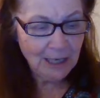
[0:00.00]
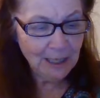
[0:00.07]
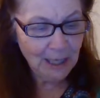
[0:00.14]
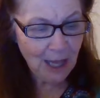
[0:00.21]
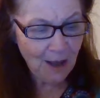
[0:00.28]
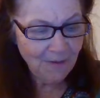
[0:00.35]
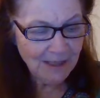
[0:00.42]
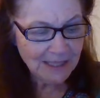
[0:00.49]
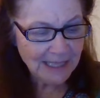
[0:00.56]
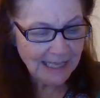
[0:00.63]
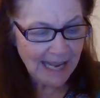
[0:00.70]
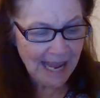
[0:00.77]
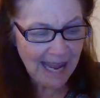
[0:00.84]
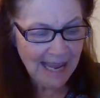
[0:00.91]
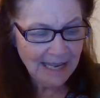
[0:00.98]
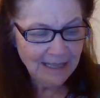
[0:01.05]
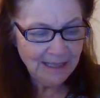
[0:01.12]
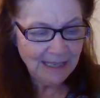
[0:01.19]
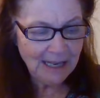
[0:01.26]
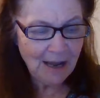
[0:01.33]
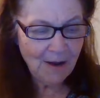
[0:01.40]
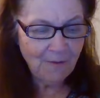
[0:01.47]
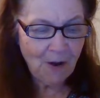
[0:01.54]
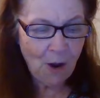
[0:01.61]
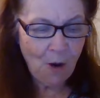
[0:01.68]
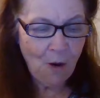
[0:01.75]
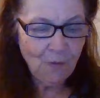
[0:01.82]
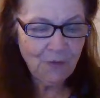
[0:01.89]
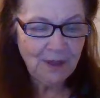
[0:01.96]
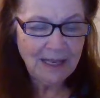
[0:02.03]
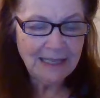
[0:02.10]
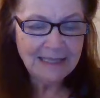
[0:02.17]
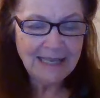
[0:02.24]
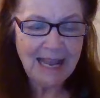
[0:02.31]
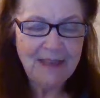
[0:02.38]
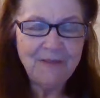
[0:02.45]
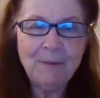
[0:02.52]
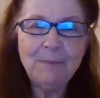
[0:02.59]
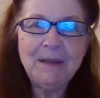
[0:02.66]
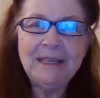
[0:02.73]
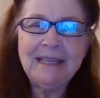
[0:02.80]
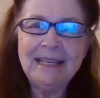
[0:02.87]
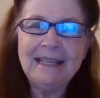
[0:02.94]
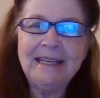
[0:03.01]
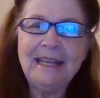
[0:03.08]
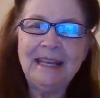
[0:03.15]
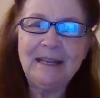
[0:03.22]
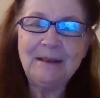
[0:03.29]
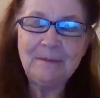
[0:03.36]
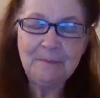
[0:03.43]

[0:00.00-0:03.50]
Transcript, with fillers: Love is the ending of all things and the beginning.